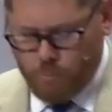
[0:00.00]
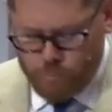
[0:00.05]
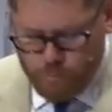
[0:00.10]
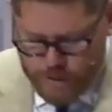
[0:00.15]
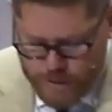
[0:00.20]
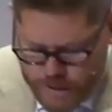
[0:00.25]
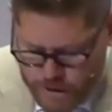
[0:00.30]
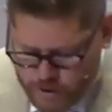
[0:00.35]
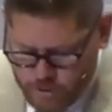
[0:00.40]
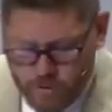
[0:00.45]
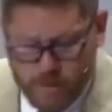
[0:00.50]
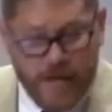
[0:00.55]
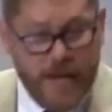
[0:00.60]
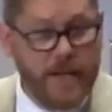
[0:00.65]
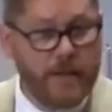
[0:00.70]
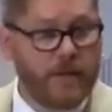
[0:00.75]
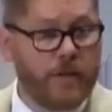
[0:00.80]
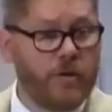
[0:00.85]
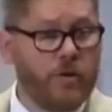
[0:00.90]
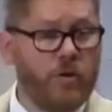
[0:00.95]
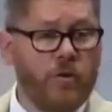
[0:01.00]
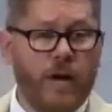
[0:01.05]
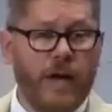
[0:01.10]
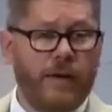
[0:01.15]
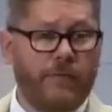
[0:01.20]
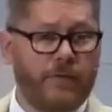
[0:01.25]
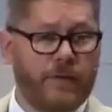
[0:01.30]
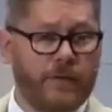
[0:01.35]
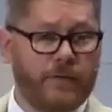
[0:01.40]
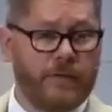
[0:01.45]
recreate the new
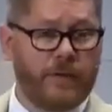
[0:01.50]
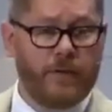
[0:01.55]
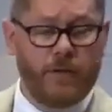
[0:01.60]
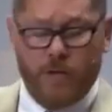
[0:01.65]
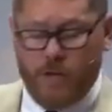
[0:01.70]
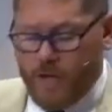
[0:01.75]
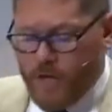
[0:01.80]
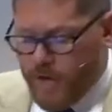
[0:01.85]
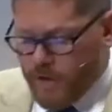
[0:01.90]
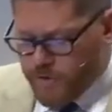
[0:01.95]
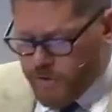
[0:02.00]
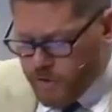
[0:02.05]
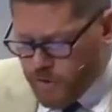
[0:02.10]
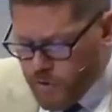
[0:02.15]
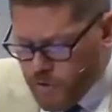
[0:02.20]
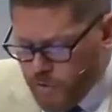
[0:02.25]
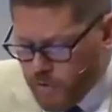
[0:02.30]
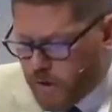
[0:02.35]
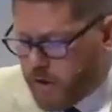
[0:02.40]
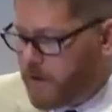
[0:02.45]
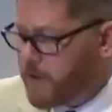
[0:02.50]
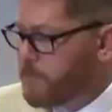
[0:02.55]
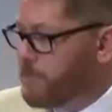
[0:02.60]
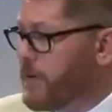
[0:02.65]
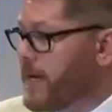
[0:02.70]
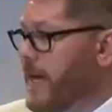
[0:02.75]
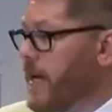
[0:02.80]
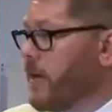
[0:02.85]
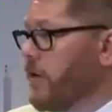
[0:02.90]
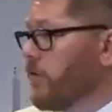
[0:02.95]
heavens and the, the new earth,
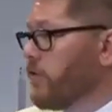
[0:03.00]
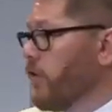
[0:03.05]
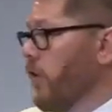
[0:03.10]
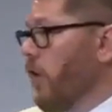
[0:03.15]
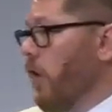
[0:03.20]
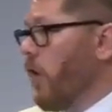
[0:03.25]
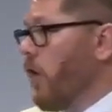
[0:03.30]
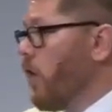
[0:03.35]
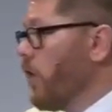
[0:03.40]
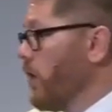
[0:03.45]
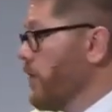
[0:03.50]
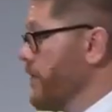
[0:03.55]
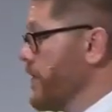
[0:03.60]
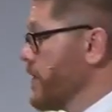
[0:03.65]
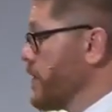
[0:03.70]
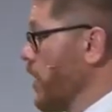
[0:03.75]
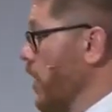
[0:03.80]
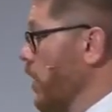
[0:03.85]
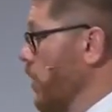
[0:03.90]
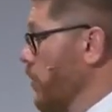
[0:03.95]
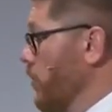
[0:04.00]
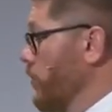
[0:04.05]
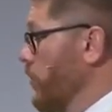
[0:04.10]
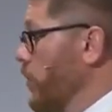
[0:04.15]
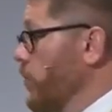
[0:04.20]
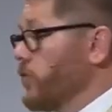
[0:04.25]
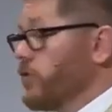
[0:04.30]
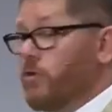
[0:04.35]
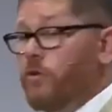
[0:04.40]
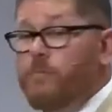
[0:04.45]
bringing to all of his own
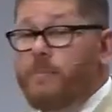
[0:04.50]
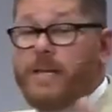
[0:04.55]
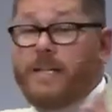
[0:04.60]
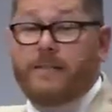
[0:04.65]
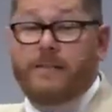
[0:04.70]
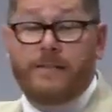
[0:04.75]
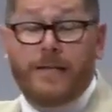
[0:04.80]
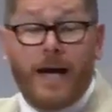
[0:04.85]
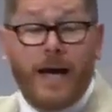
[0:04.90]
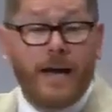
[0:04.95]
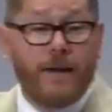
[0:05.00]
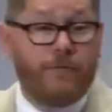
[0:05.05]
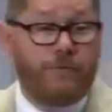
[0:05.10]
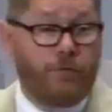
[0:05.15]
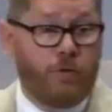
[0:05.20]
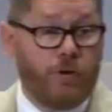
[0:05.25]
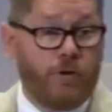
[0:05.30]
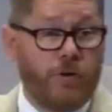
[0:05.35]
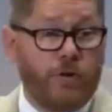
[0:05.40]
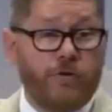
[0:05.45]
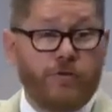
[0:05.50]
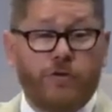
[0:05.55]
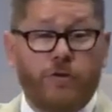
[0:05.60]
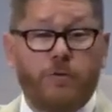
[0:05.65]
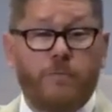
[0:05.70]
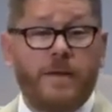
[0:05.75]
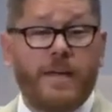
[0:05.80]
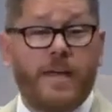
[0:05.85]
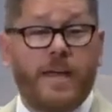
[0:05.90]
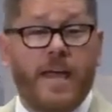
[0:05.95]
those whom he died for, those
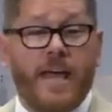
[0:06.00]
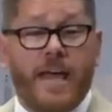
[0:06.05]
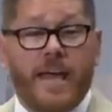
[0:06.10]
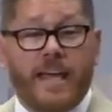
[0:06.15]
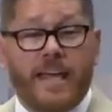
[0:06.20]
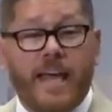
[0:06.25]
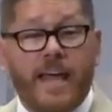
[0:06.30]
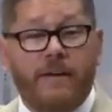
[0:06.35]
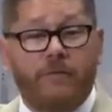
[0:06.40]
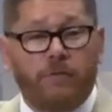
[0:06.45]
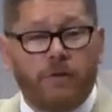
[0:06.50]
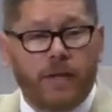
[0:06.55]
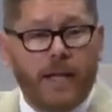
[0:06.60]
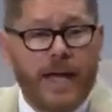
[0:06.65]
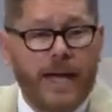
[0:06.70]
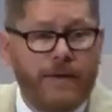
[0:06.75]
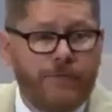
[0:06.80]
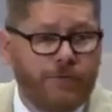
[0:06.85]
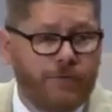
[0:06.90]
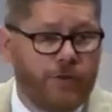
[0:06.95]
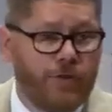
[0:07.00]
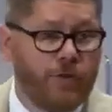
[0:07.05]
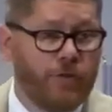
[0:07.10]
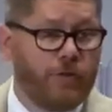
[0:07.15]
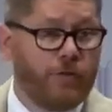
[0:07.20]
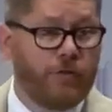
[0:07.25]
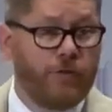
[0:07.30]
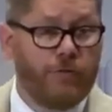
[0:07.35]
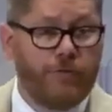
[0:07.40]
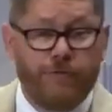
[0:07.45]
whom he gave life to
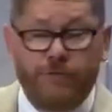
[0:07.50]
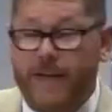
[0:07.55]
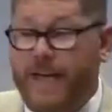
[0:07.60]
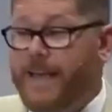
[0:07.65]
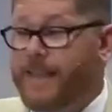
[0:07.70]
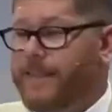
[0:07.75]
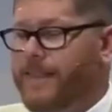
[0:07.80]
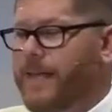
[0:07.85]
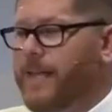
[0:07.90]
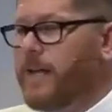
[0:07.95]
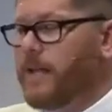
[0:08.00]
through faith in